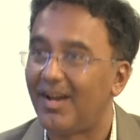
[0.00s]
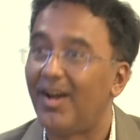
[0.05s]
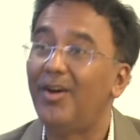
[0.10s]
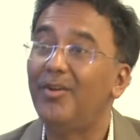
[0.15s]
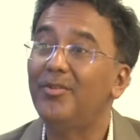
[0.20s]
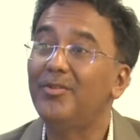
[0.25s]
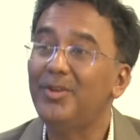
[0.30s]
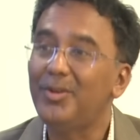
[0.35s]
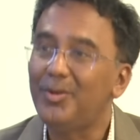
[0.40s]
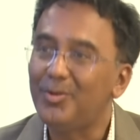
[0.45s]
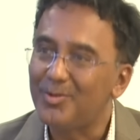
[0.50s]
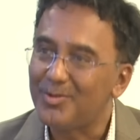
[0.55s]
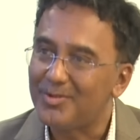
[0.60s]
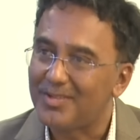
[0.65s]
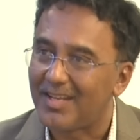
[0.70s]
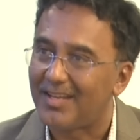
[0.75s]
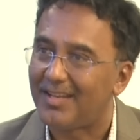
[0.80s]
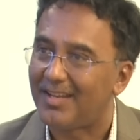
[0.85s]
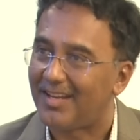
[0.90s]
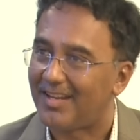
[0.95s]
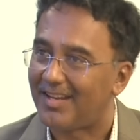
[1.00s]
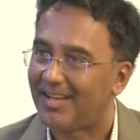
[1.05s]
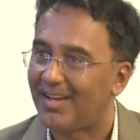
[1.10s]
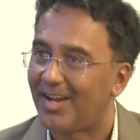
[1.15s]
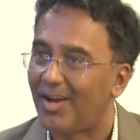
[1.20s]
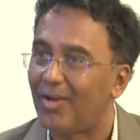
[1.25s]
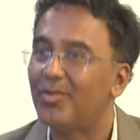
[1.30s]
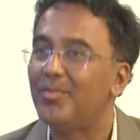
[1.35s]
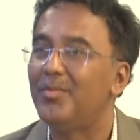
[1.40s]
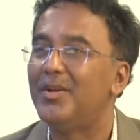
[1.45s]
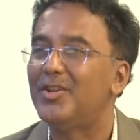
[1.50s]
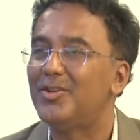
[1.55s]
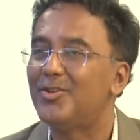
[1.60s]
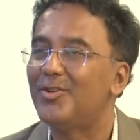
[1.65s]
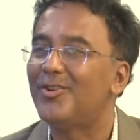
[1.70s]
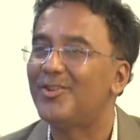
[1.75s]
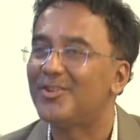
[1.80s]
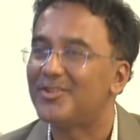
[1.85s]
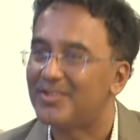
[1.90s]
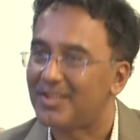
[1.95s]
how to use that data, how to make
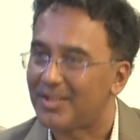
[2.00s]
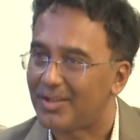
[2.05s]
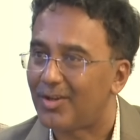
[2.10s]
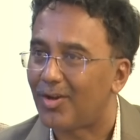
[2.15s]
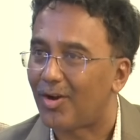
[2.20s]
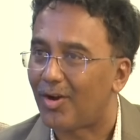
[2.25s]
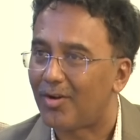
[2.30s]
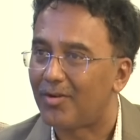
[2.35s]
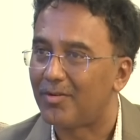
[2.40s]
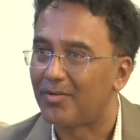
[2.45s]
sure it is secure